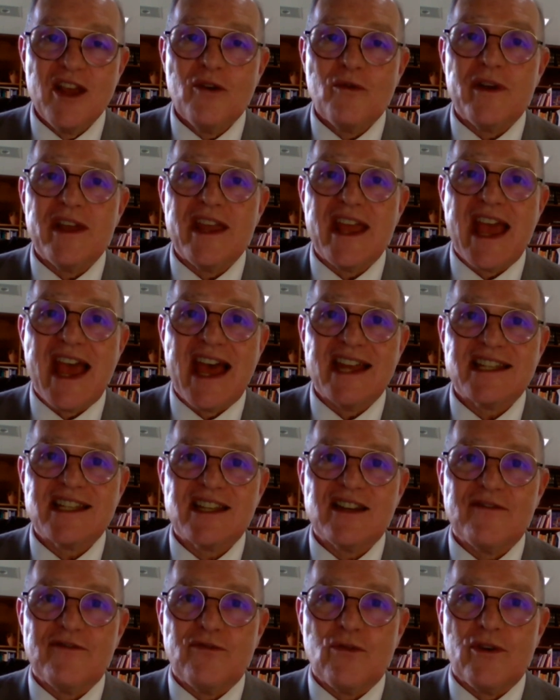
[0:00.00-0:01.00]
We
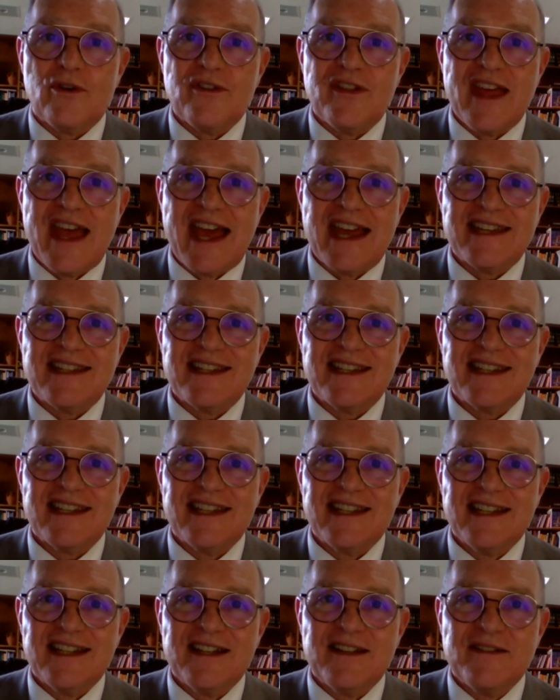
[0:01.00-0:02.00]
ask for that
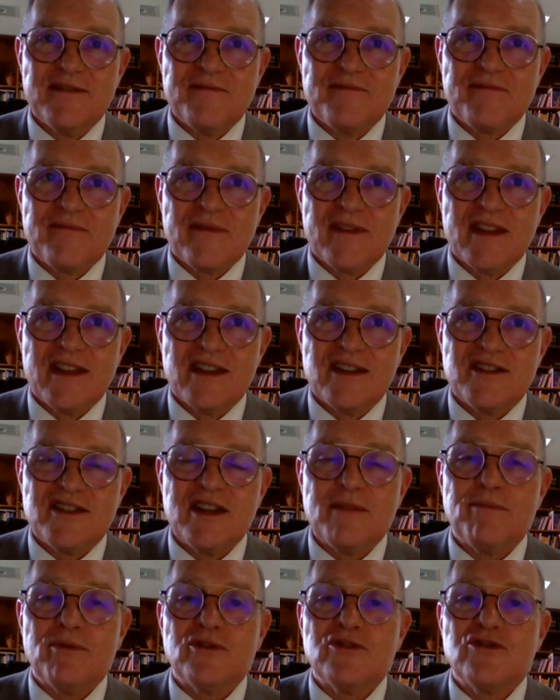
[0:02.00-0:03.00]

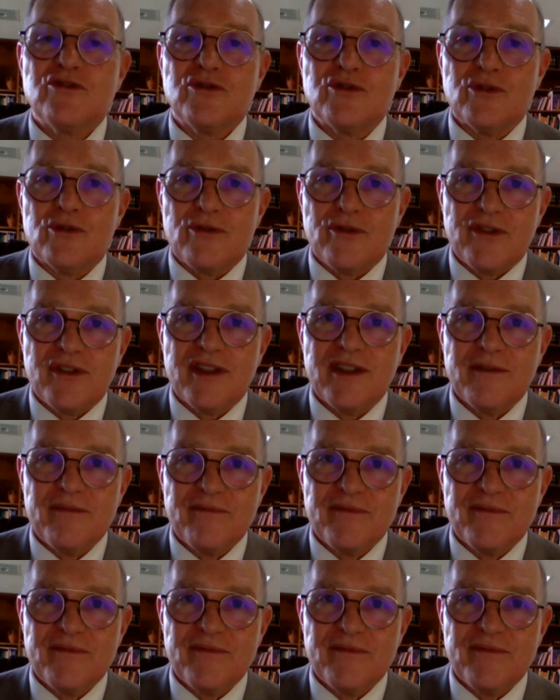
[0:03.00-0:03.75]
simple truth